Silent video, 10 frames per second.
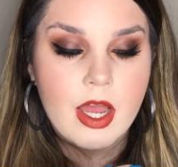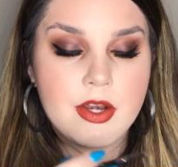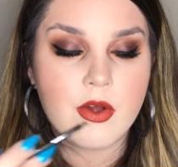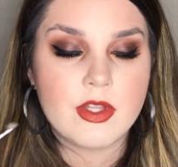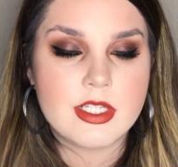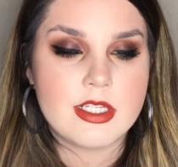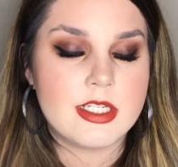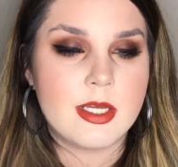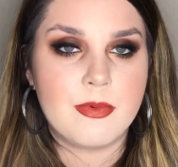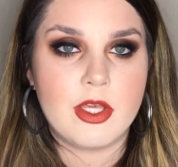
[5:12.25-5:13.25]
I know this is
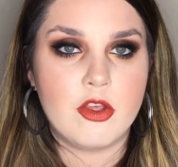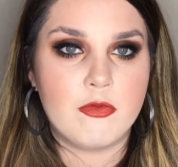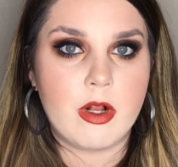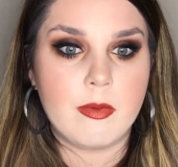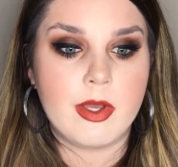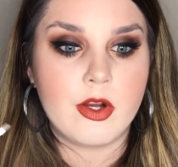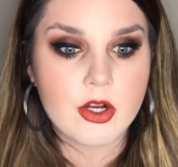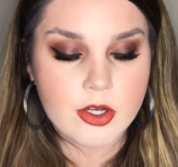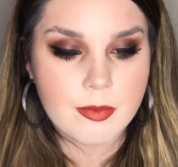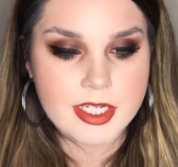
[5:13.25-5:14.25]
a tip that you've probably
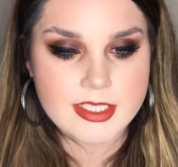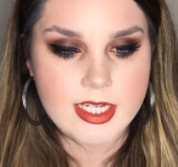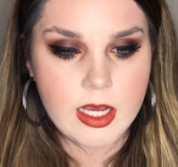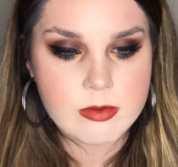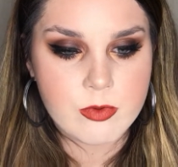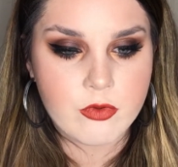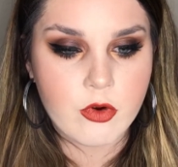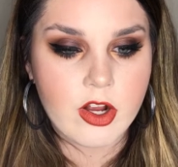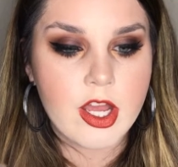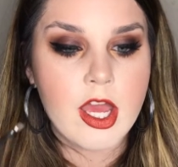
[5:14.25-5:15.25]
heard many times
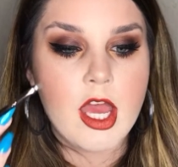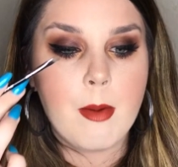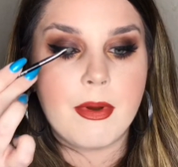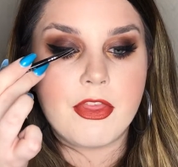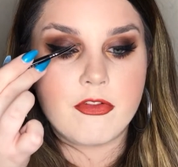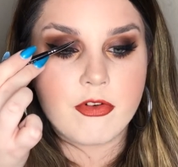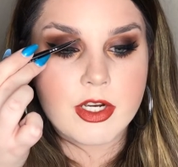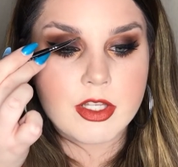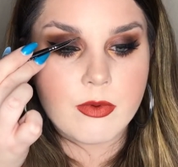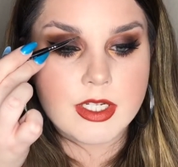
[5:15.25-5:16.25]
before, but the
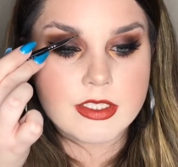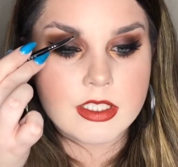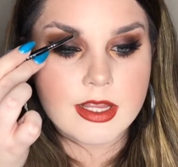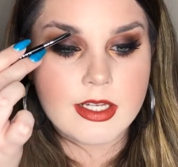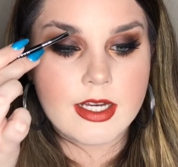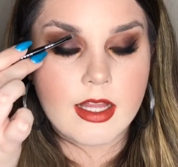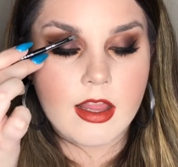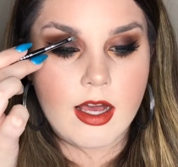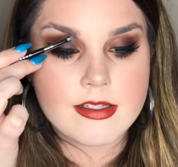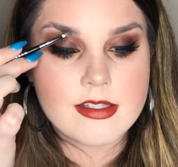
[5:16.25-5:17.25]
front, you want it to look a
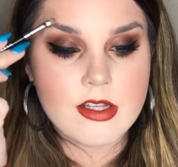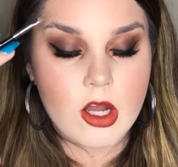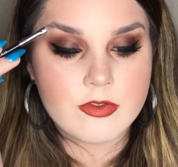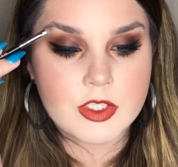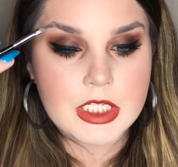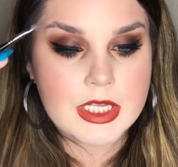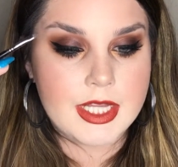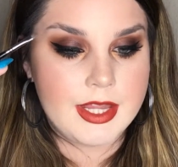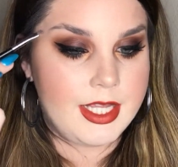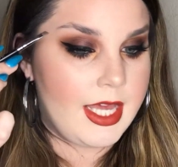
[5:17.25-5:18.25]
lot softer
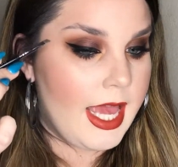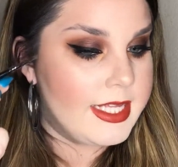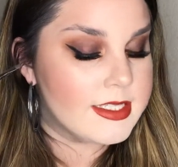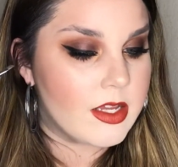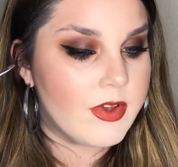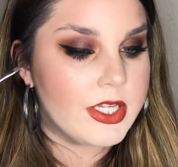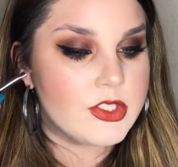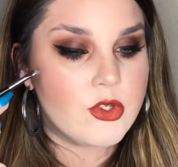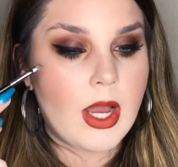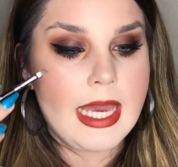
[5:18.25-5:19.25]
than the ends of
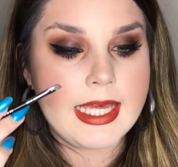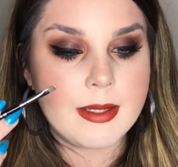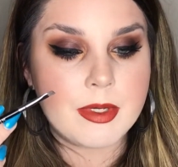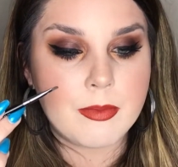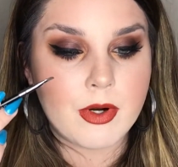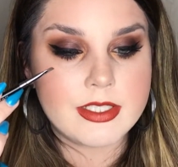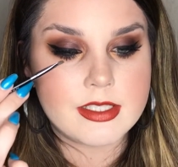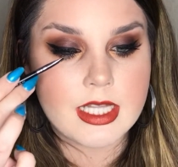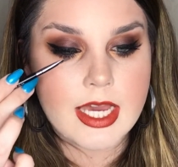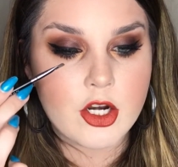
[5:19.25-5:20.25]
it. So I am gonna
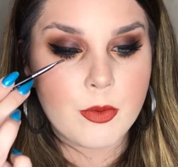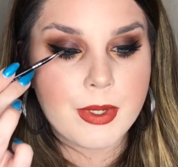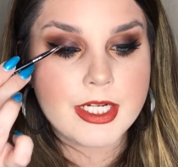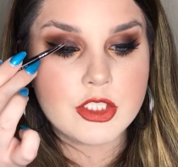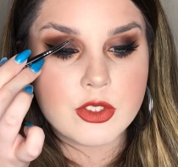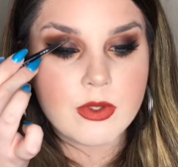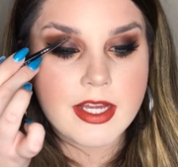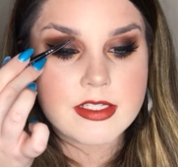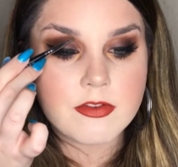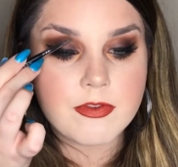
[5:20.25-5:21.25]
press lighter, but I do
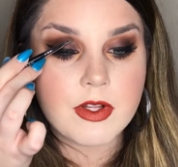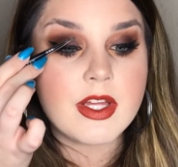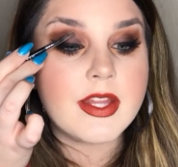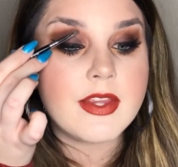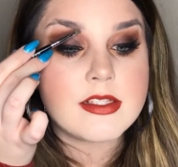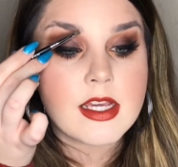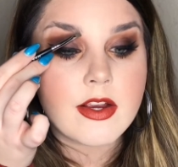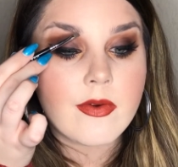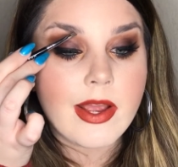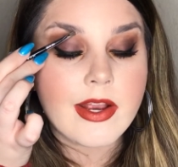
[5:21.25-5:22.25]
like to fill in this
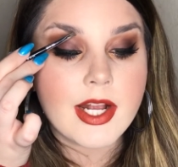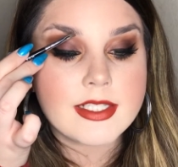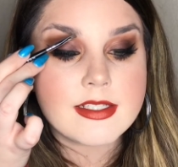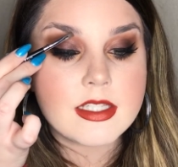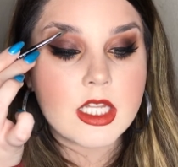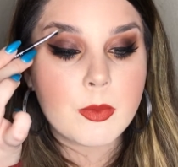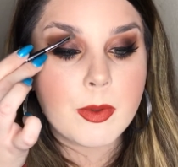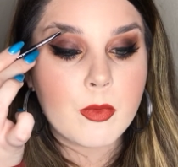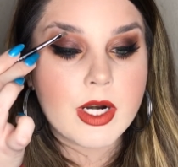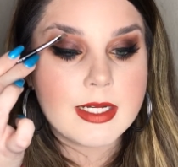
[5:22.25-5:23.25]
area right here because it's a little
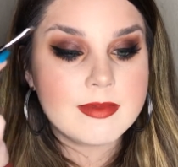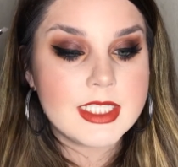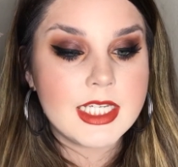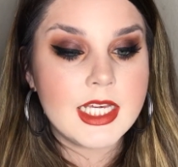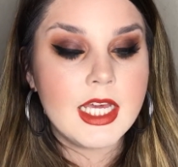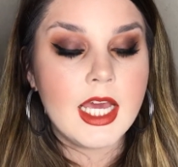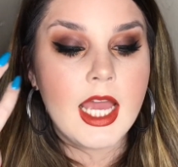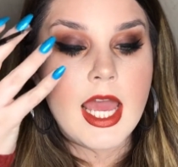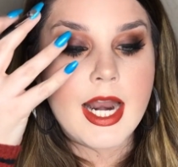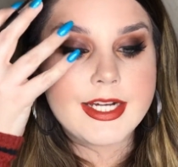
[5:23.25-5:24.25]
bit more empty.
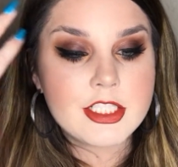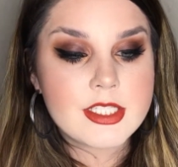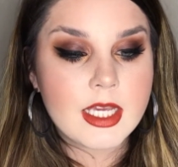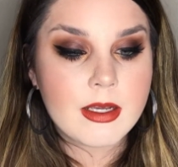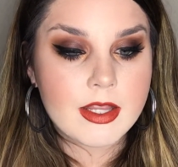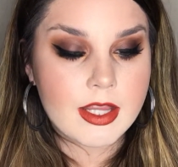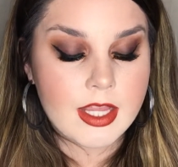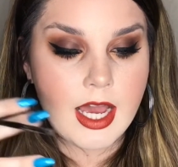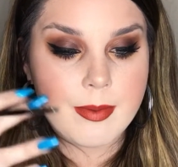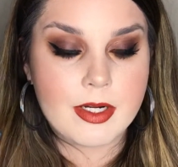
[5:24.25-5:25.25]
And I just like
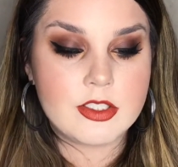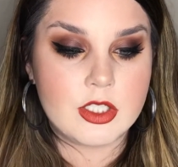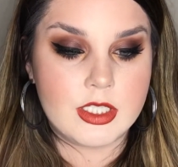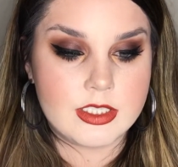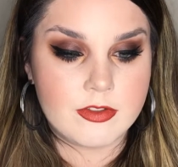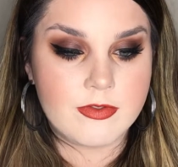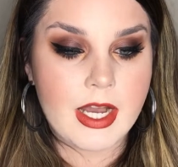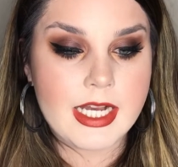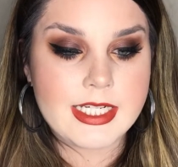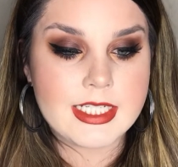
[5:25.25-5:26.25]
the eyebrows to look
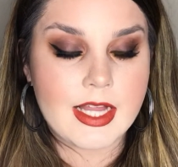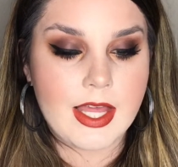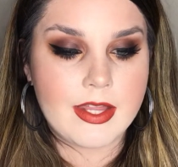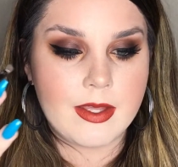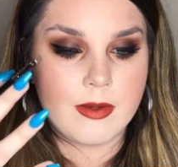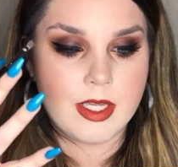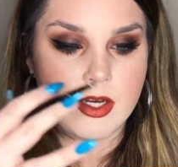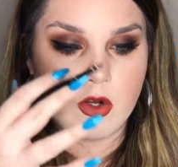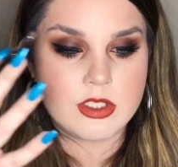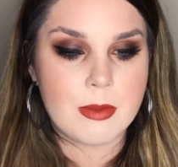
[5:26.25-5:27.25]
defined. I like
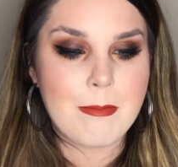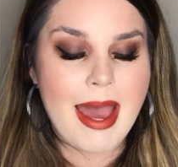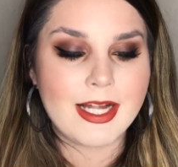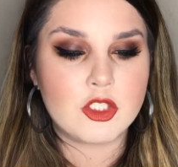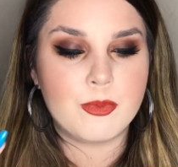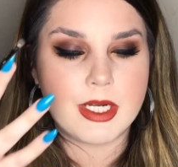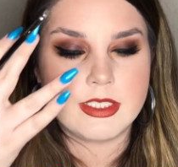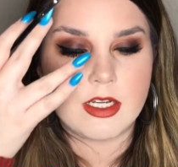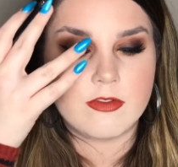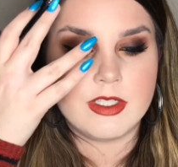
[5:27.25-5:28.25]
it all to match, but
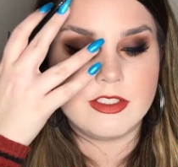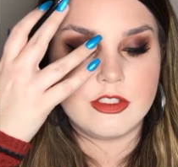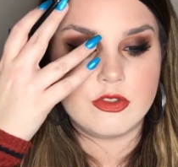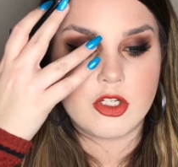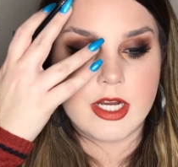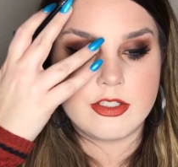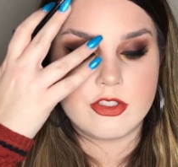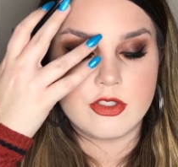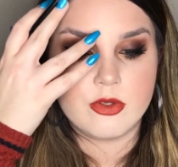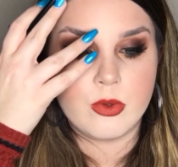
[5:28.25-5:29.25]
I definitely do try
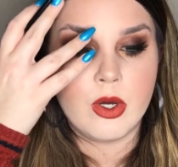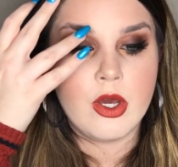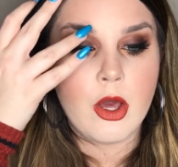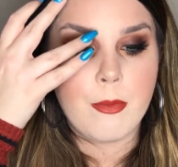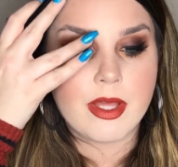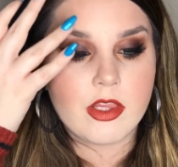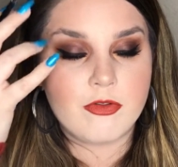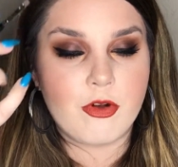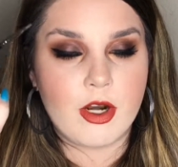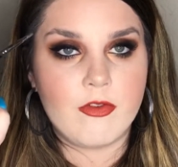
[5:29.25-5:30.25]
to make the
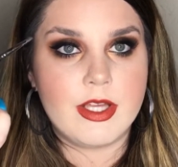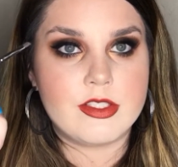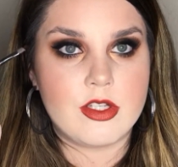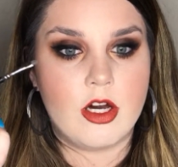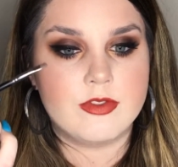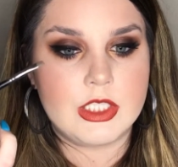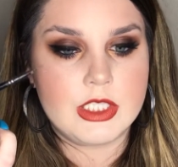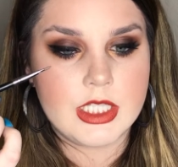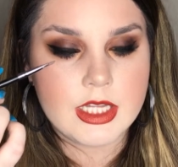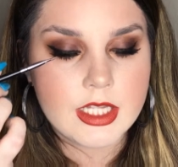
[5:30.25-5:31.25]
front of it
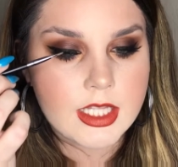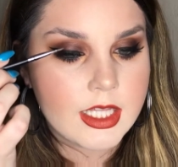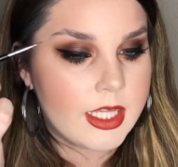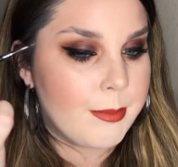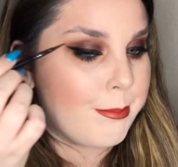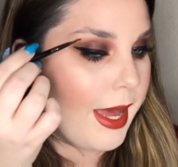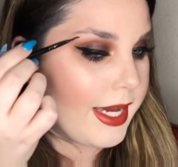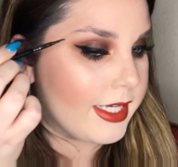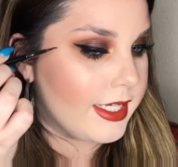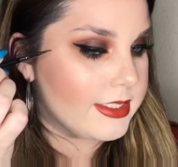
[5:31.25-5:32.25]
softer than the
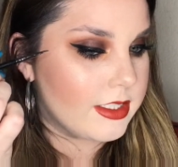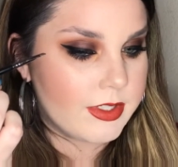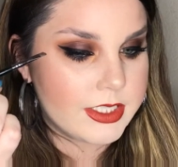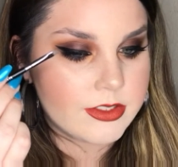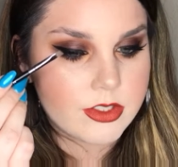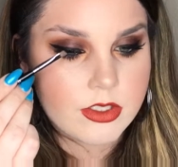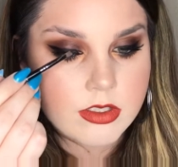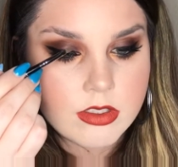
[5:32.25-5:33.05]
back end of it.